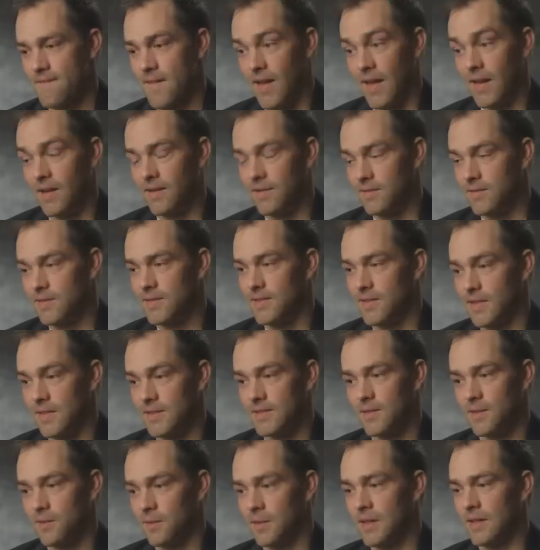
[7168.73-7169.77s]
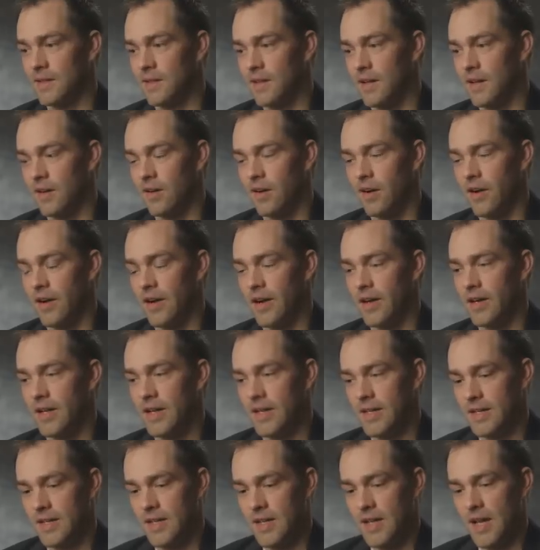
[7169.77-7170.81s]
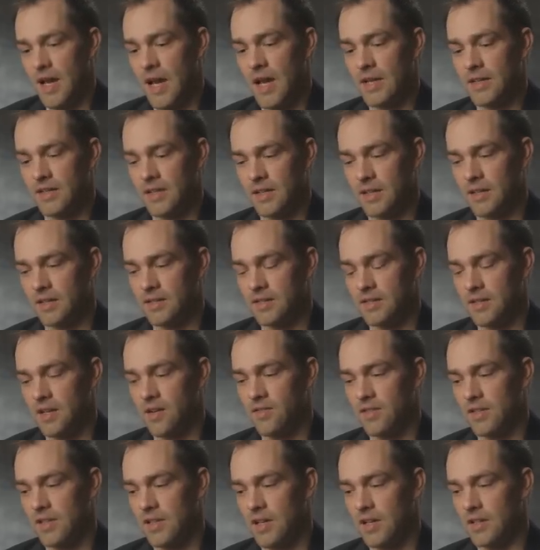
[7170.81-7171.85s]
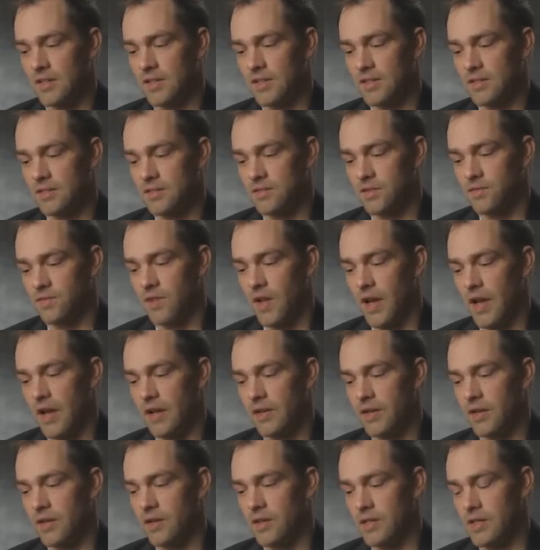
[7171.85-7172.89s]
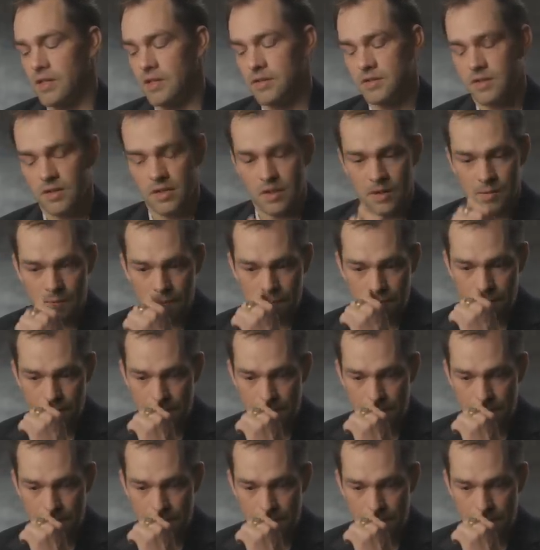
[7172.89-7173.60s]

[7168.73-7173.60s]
And less than a week later, I had tickets and everything to fly out here to D.C.